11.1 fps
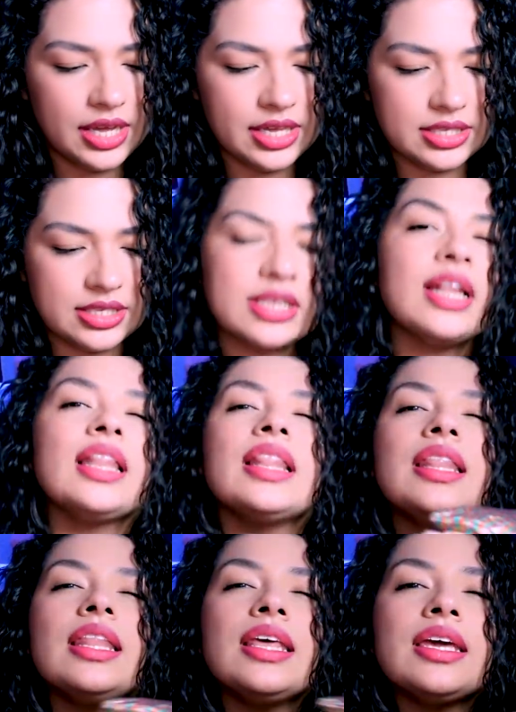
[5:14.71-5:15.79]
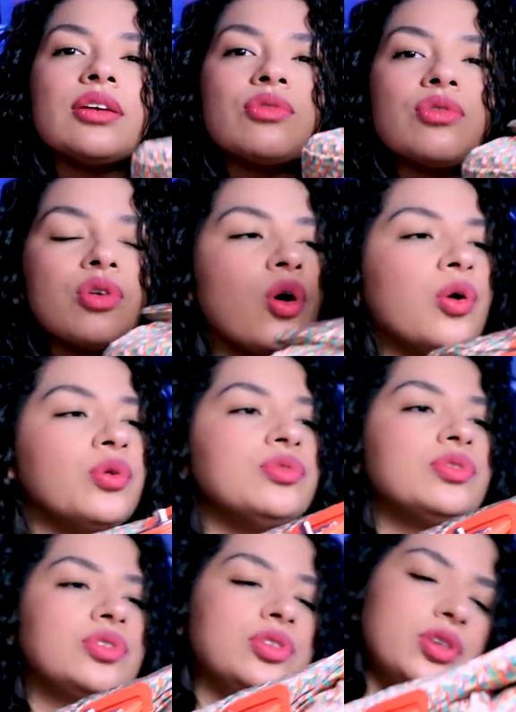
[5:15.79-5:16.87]
its little
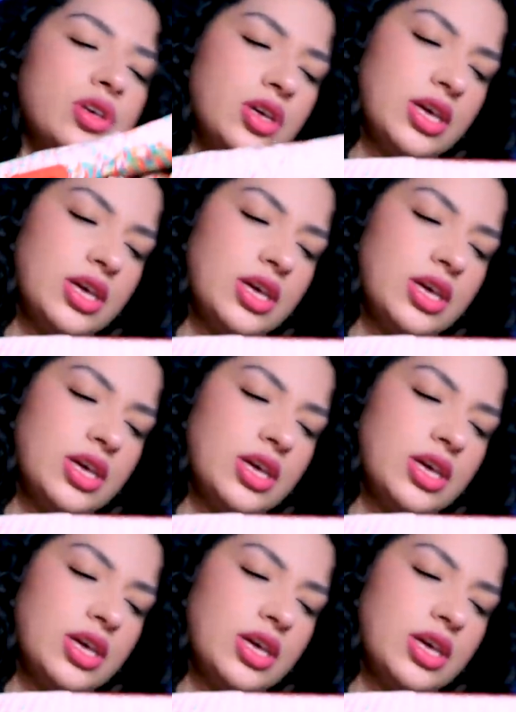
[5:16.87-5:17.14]
coat